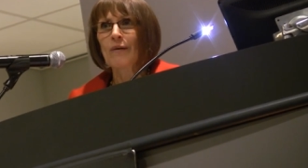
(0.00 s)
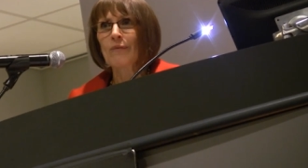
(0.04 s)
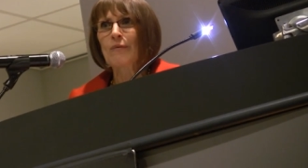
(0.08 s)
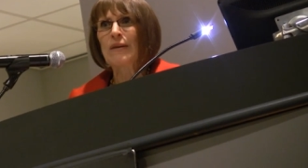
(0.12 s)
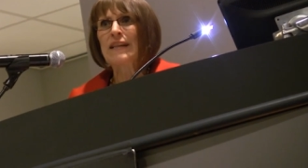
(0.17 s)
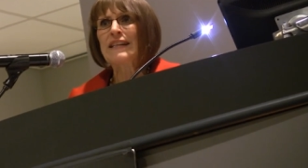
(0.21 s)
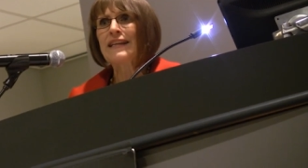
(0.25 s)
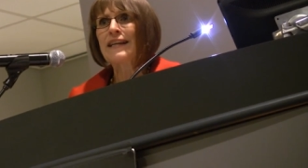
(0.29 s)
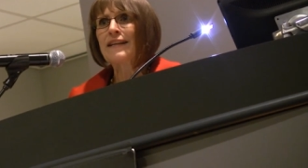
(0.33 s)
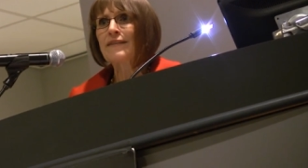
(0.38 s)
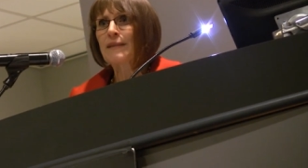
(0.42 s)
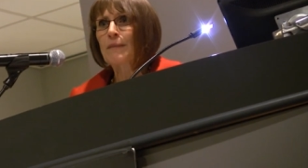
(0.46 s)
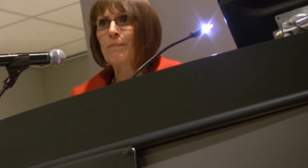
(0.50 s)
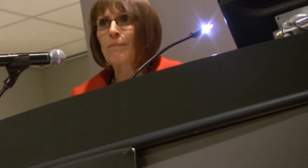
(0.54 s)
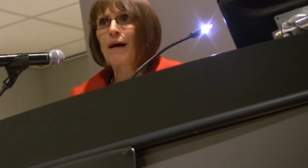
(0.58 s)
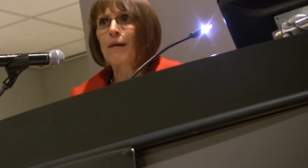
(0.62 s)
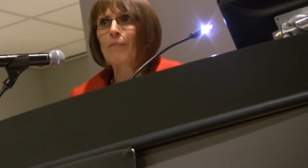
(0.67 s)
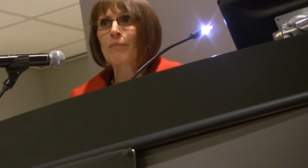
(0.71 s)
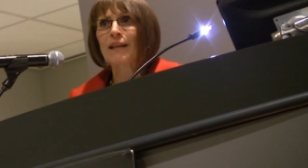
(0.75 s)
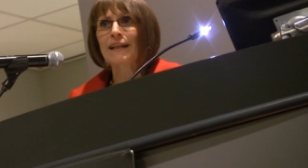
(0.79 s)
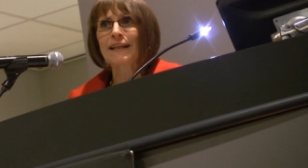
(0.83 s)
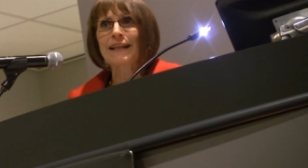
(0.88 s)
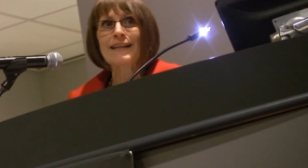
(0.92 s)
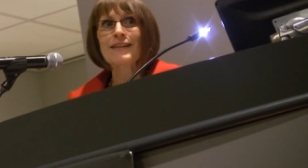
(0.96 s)
We need the
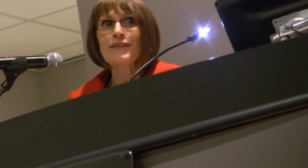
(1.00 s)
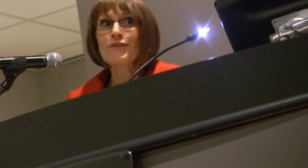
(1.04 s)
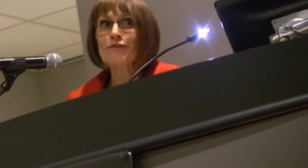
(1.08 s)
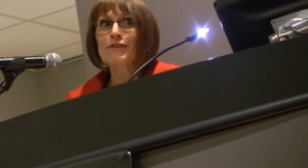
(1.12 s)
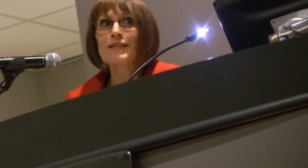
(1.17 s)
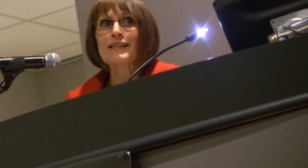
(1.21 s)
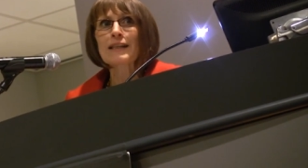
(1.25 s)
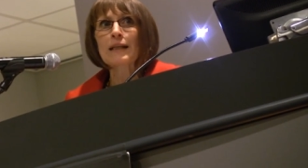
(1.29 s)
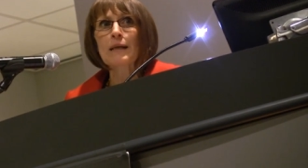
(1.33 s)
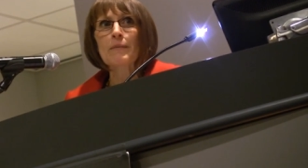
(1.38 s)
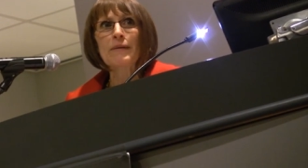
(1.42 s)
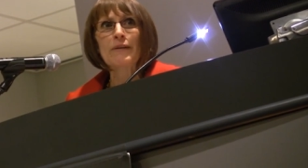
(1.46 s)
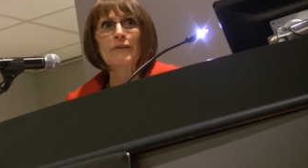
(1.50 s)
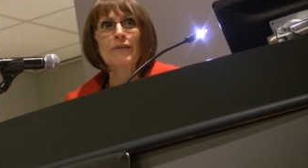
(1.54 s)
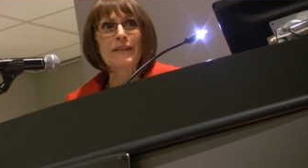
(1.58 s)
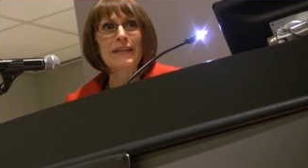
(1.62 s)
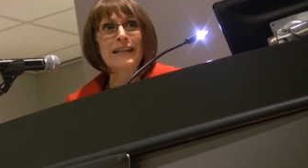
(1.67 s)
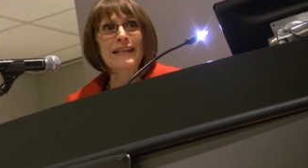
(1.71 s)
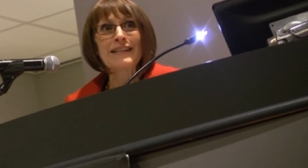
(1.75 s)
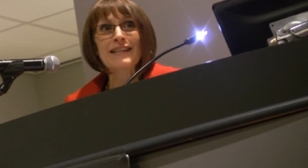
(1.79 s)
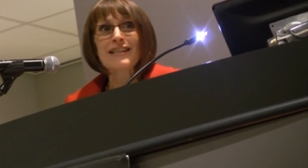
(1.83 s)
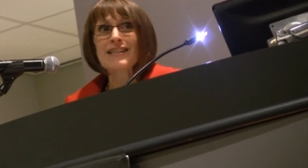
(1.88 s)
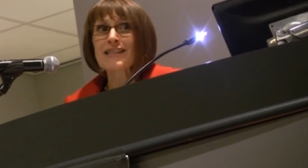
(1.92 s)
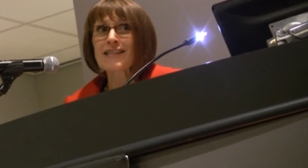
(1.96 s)
public interest
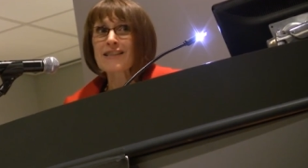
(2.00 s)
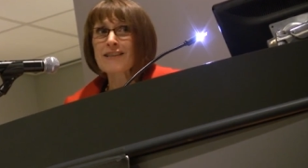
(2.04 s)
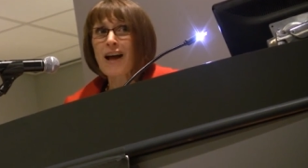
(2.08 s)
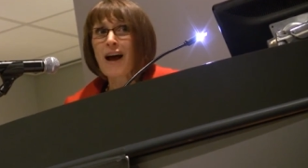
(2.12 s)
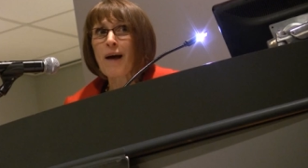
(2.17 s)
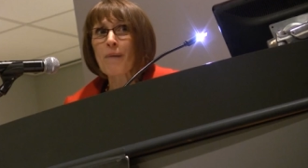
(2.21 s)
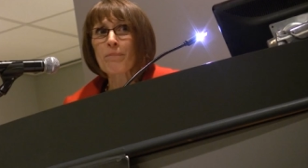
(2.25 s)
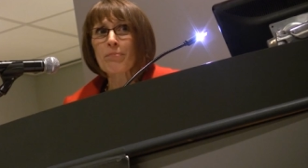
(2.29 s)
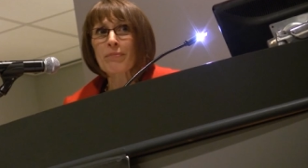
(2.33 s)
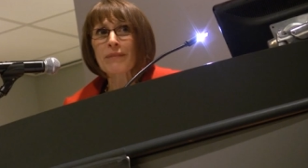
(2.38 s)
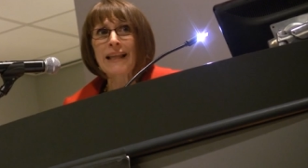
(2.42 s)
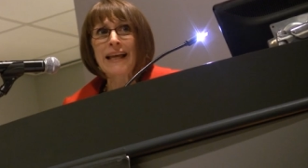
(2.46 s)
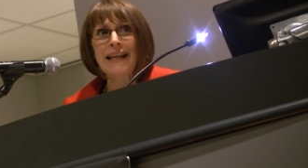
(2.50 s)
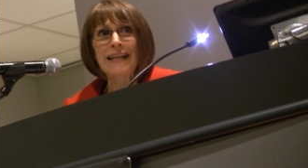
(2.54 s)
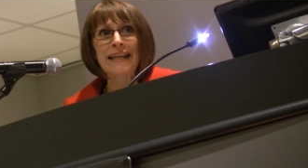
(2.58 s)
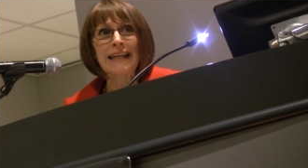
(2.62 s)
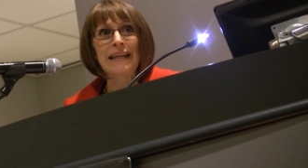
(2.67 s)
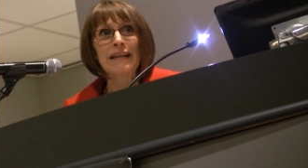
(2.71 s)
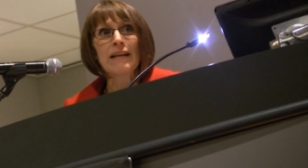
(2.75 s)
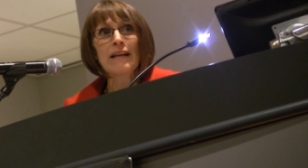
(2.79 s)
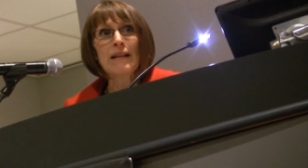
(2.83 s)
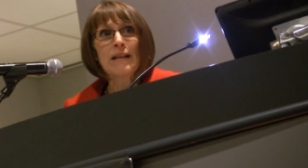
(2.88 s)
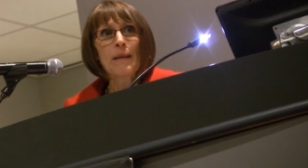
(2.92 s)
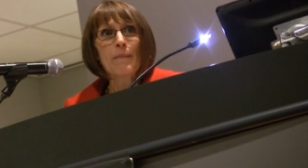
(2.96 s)
community to stop
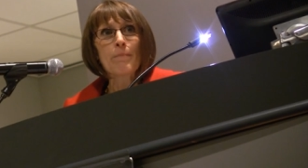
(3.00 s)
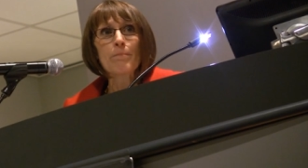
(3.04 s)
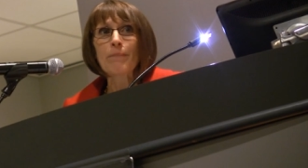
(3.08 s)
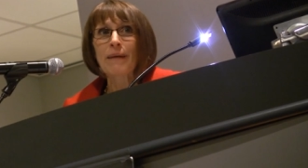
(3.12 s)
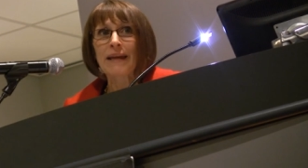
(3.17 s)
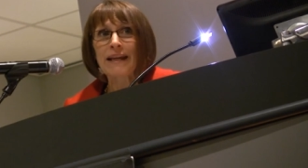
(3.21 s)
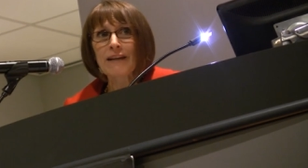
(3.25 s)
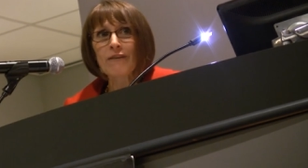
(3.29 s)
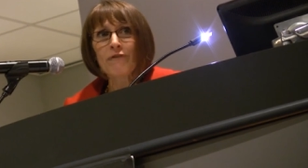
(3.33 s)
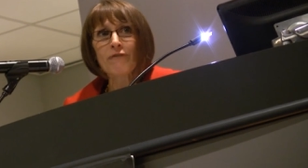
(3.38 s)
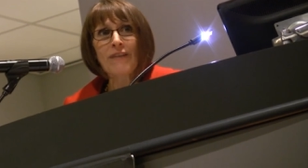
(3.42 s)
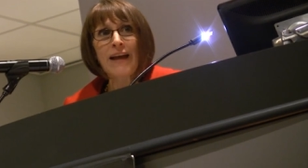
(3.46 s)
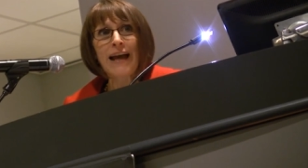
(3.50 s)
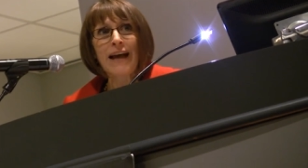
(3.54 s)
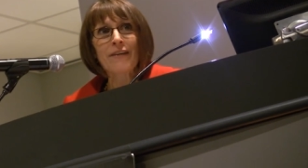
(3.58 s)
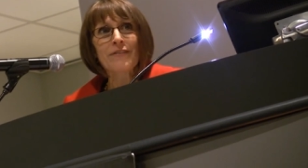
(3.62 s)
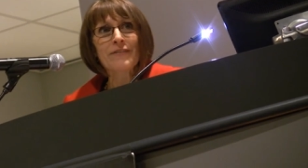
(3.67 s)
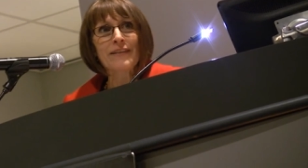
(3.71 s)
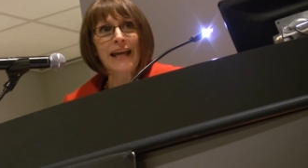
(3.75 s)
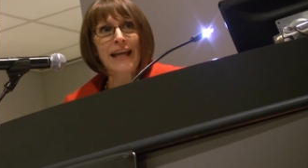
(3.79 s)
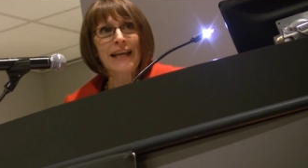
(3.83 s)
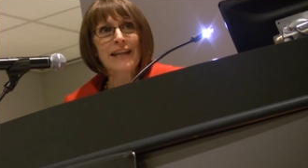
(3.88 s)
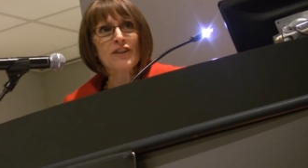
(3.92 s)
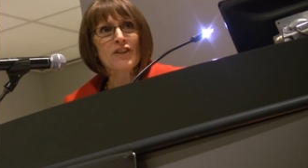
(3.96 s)
letting big
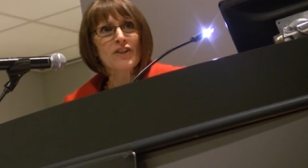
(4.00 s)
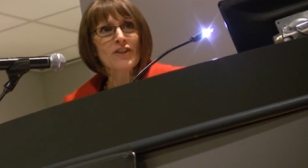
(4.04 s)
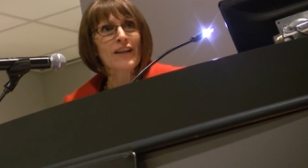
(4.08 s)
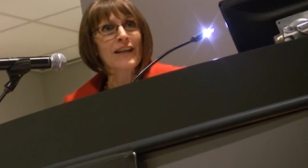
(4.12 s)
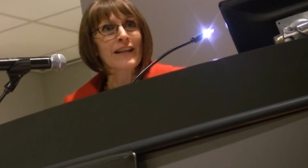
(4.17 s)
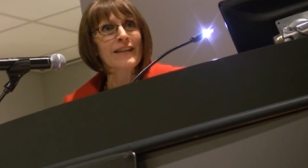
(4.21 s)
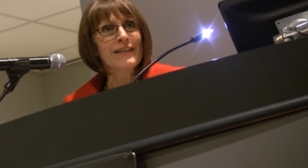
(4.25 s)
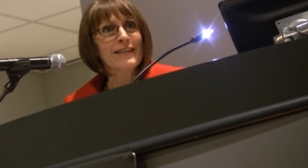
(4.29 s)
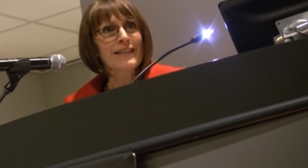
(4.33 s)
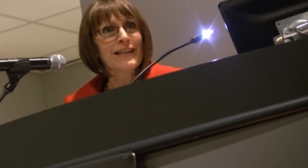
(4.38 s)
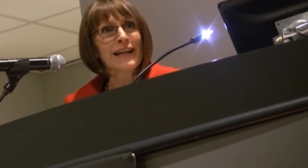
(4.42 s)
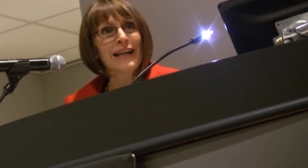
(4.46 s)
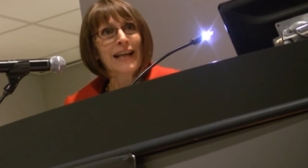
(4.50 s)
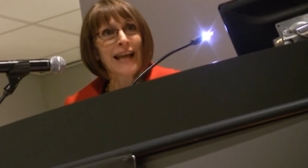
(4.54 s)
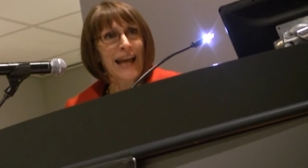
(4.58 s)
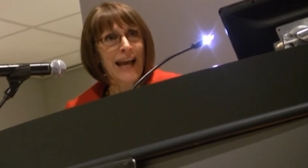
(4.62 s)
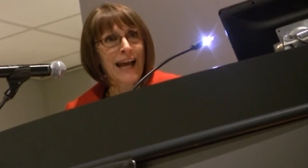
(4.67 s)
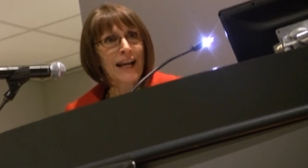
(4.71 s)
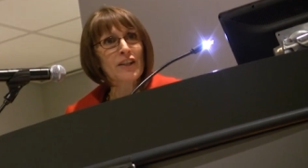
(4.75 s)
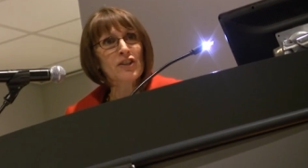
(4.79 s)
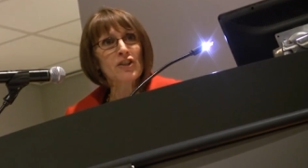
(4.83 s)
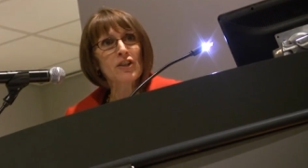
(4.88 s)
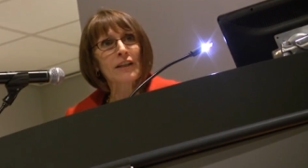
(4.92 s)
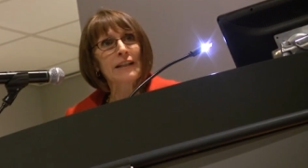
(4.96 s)
foundations
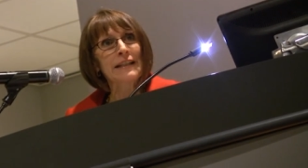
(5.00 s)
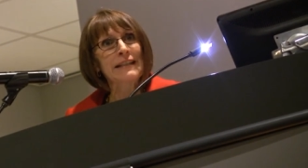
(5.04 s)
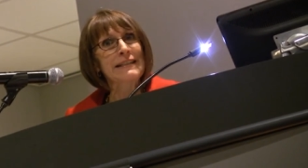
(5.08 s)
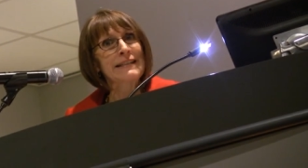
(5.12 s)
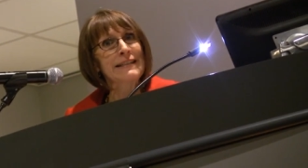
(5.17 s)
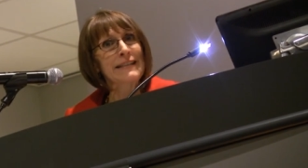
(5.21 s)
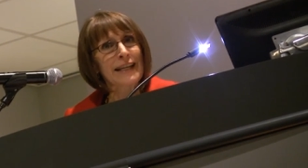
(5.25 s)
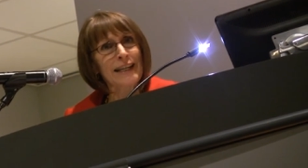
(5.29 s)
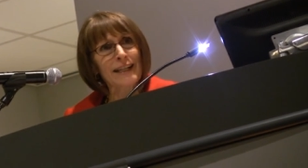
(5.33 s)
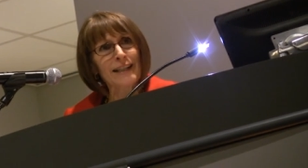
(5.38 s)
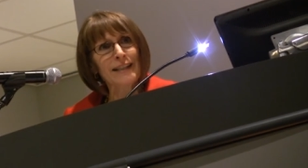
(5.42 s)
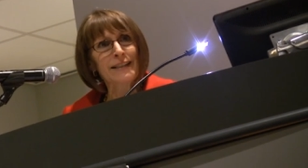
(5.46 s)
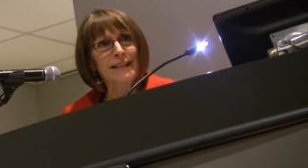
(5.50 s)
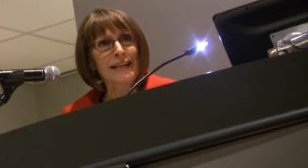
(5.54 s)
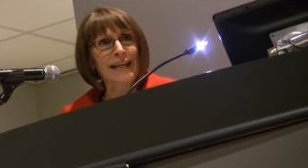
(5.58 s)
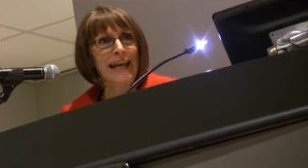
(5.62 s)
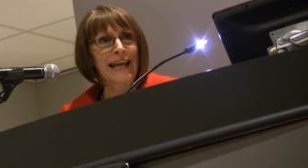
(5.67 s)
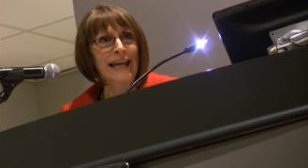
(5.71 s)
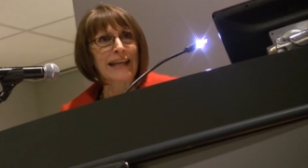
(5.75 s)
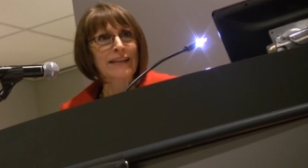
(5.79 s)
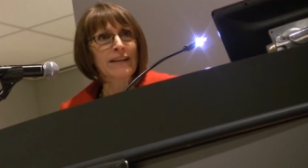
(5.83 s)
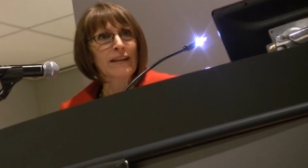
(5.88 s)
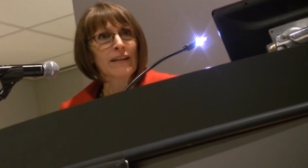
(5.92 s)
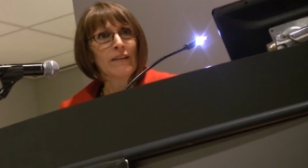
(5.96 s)
actually
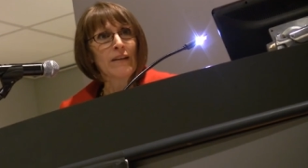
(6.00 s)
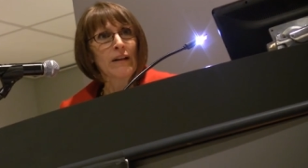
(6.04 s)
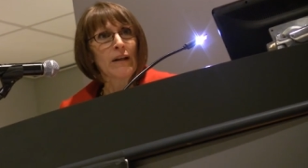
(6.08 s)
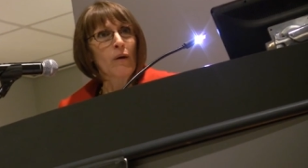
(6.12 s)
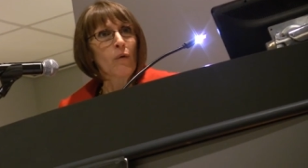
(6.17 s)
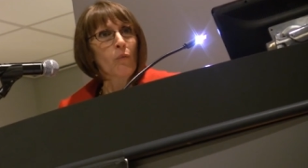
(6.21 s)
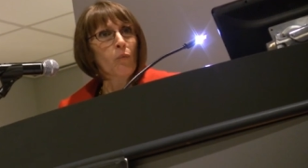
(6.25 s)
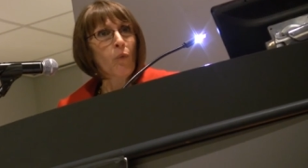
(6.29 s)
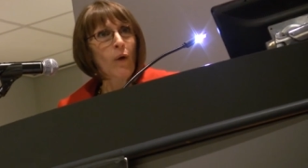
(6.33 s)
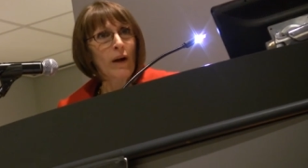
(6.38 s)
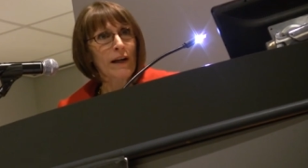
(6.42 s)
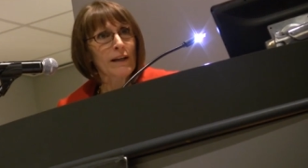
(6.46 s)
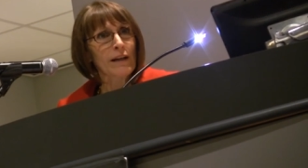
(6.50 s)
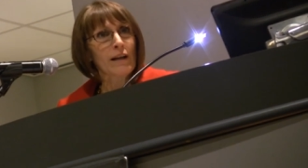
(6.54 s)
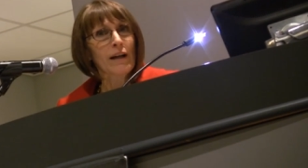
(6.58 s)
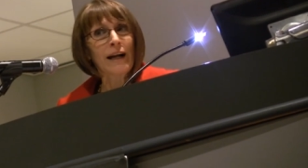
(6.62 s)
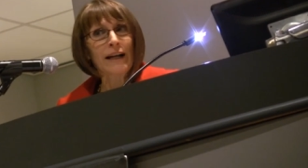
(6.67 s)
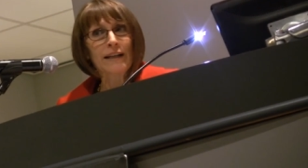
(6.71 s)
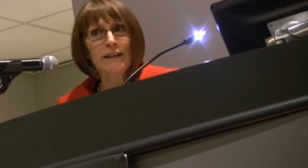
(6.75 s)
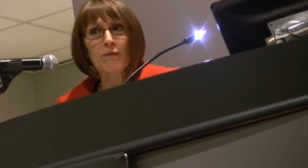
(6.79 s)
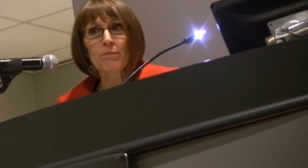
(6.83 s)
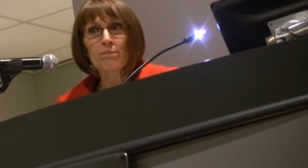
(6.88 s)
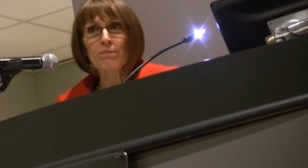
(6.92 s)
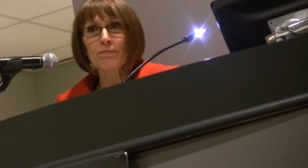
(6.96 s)
dictate what
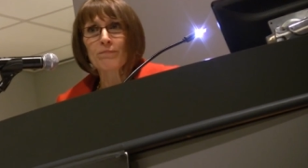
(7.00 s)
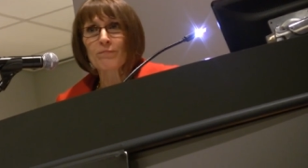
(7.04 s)
kind of